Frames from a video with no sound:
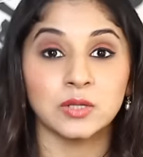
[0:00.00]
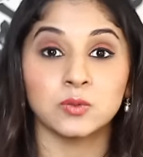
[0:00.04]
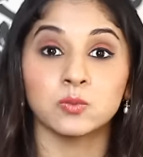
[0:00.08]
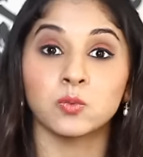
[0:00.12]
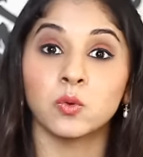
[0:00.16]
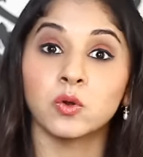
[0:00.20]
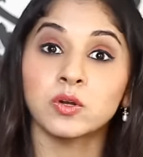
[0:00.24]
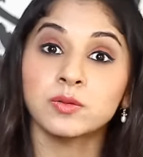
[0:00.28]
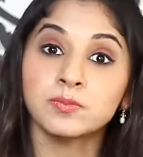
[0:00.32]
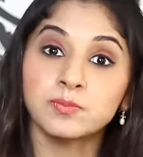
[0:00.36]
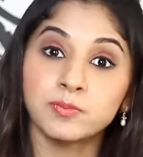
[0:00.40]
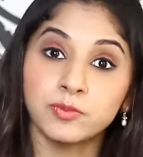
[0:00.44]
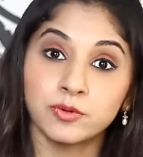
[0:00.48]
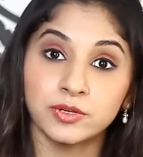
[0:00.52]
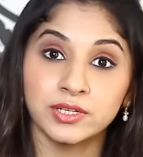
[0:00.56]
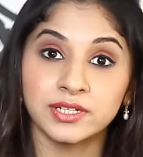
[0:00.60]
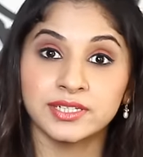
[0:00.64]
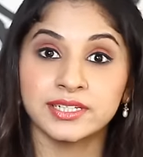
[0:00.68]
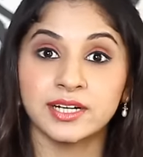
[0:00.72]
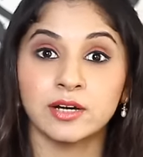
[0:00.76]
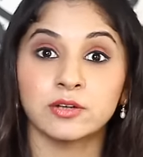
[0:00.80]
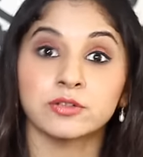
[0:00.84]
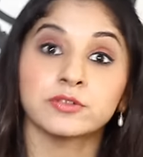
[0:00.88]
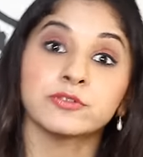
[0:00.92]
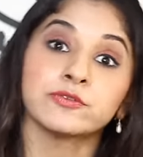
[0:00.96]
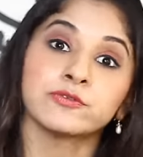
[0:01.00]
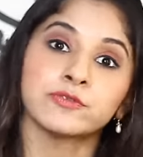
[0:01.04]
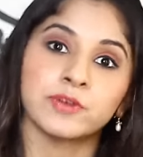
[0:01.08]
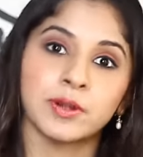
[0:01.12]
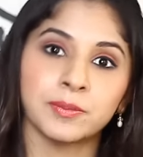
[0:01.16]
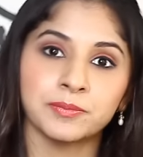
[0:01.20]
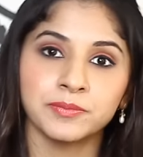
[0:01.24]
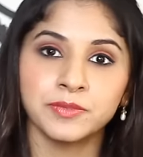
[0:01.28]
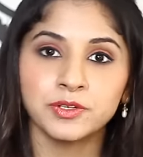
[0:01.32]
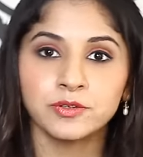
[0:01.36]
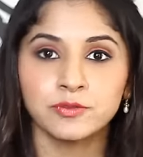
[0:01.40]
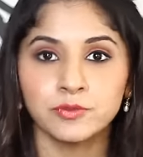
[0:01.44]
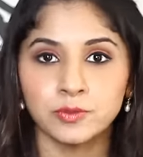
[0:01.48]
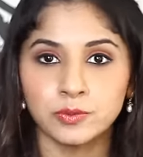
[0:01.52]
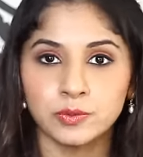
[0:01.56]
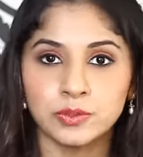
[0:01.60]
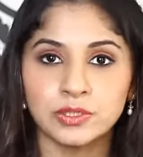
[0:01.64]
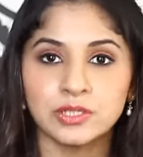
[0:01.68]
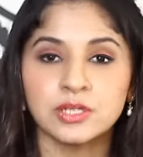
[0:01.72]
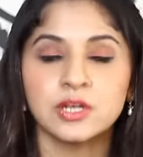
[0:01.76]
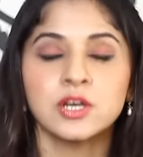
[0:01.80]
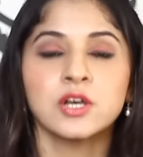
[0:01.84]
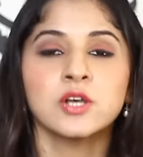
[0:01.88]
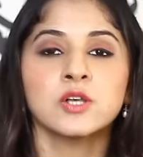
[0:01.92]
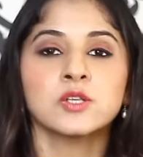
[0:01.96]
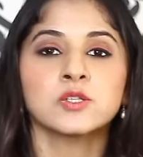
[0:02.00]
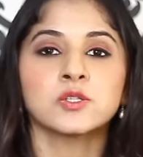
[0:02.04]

It won't pull it out from the root.